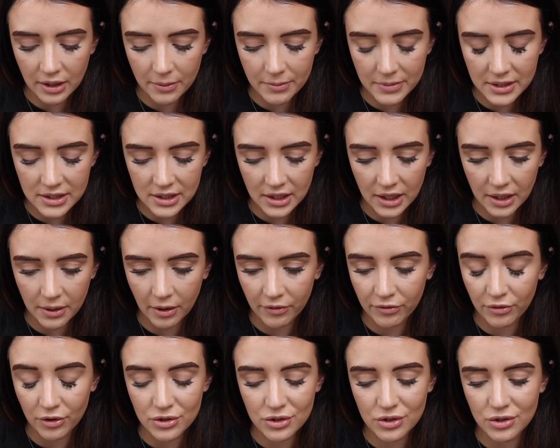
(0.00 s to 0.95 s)
Let me see,
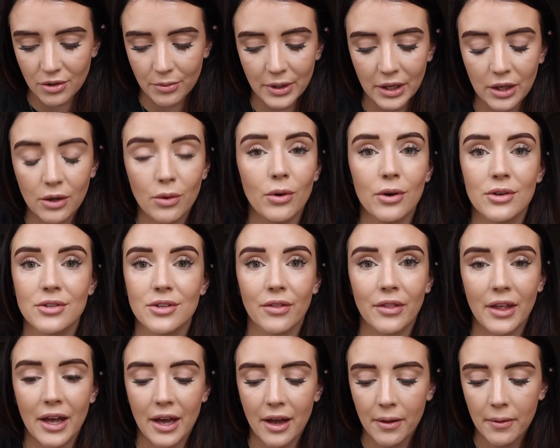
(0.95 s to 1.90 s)
I've got so many quotes
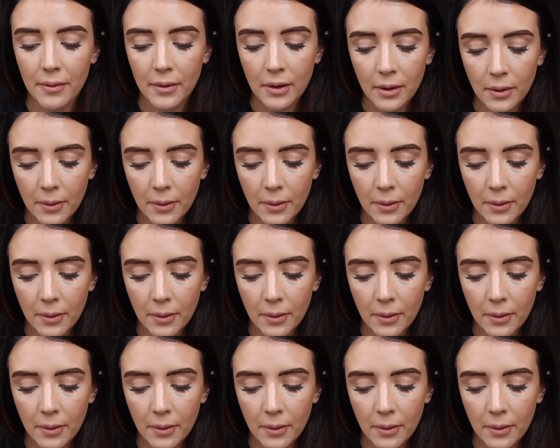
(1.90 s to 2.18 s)
on there.